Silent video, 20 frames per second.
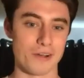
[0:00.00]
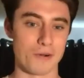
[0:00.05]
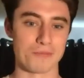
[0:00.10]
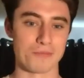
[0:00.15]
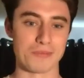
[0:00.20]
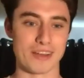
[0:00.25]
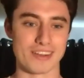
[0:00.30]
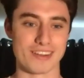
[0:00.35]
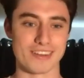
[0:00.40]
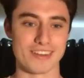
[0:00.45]
hope
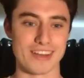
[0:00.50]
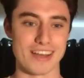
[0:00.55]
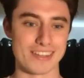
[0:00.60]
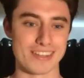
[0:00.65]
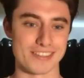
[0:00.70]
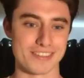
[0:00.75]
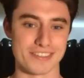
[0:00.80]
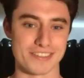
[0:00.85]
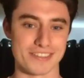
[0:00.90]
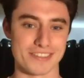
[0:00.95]
that kind of
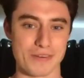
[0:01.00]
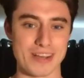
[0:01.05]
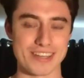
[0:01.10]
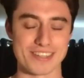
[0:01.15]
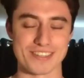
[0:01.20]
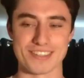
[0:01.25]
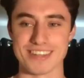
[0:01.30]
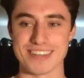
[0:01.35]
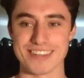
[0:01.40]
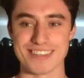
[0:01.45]
answered your
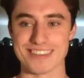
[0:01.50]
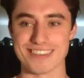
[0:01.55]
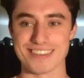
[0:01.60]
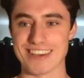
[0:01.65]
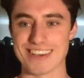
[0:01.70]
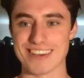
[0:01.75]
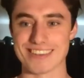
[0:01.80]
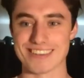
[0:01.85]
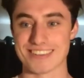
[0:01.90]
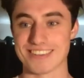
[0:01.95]
question in
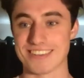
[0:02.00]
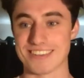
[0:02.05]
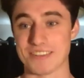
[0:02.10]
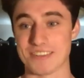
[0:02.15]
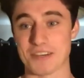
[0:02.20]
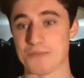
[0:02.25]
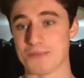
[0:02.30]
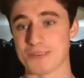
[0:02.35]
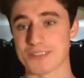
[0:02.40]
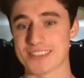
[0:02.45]
that
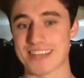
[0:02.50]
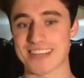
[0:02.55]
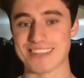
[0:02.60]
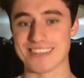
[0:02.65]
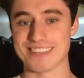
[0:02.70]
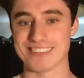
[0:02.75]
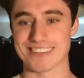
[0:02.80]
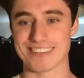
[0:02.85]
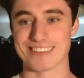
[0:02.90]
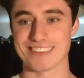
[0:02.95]
almost
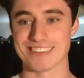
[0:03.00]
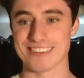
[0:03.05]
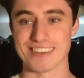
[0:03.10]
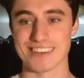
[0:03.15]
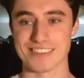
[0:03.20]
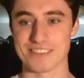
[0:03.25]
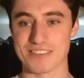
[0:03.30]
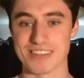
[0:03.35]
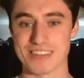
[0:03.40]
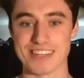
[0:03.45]
anything,
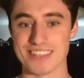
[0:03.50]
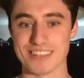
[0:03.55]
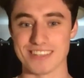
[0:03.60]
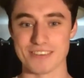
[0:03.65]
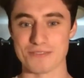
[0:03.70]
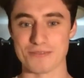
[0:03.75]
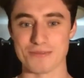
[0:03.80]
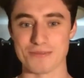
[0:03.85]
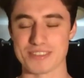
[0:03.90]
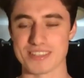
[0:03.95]
like really
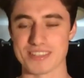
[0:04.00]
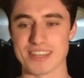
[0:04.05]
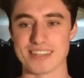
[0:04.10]
almost